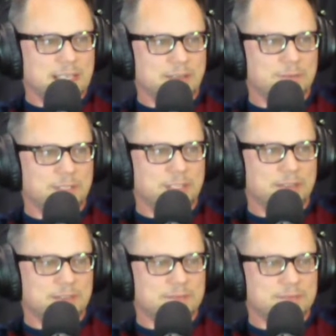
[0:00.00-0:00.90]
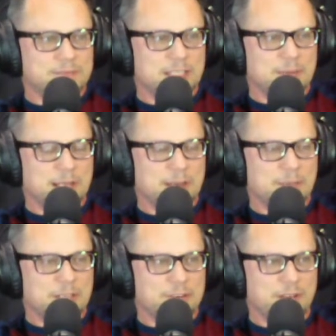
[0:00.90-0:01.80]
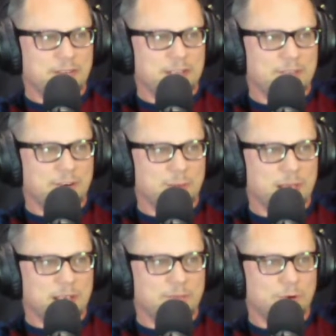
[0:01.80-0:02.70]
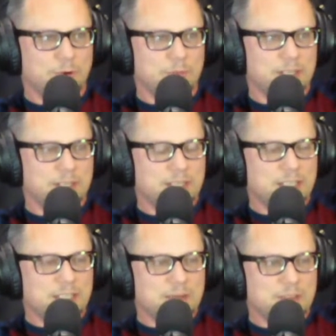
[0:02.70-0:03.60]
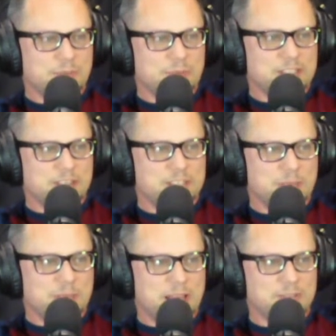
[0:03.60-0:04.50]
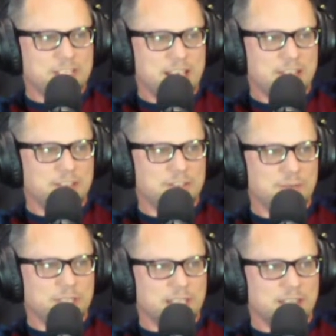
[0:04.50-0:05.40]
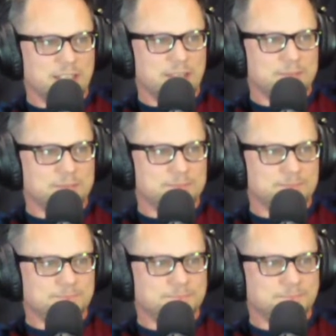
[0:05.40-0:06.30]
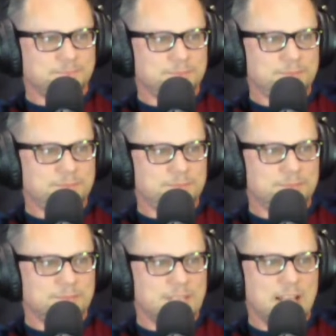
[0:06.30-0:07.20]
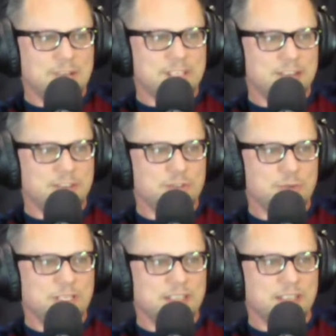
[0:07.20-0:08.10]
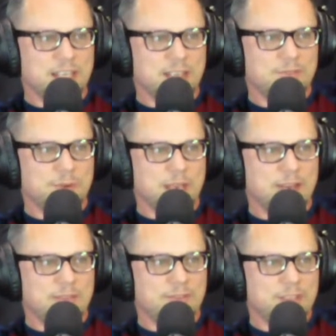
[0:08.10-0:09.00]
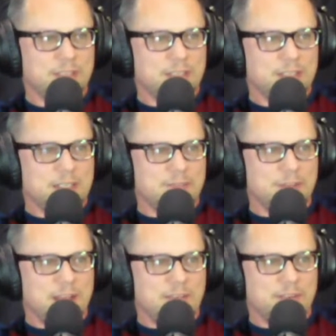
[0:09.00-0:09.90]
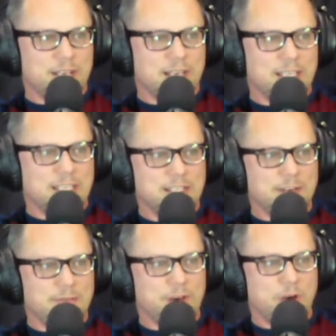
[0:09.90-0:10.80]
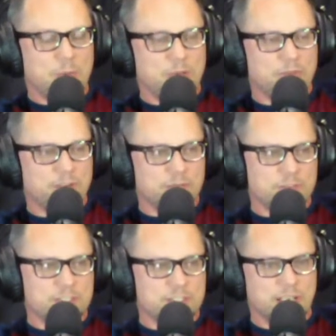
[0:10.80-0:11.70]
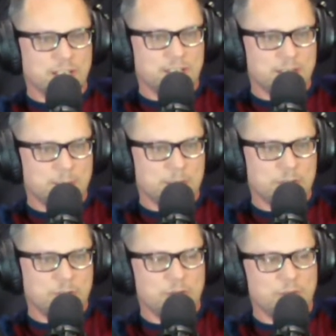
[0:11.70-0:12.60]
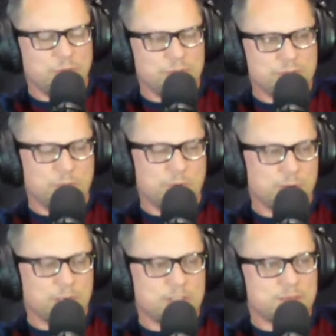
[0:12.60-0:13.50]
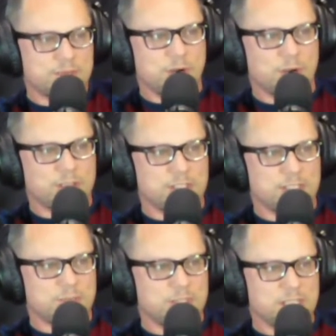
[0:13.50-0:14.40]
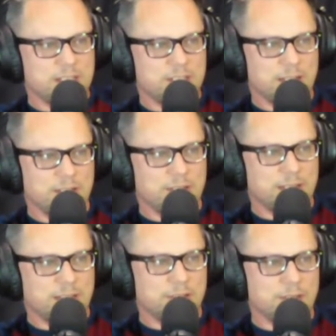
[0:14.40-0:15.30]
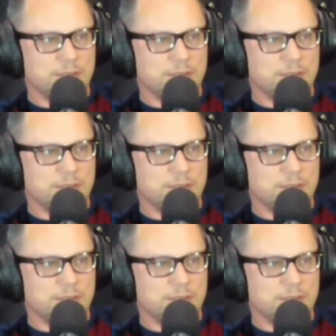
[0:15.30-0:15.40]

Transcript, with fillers: Whatever. I'm not traveling that far back for it, but you mix those up. I don't see how you can do anything. I don't see how you can do anything if you have heliophobia, fear of the sun. I mean, do you go move somewhere where it's dark 6 months out of the year? I don't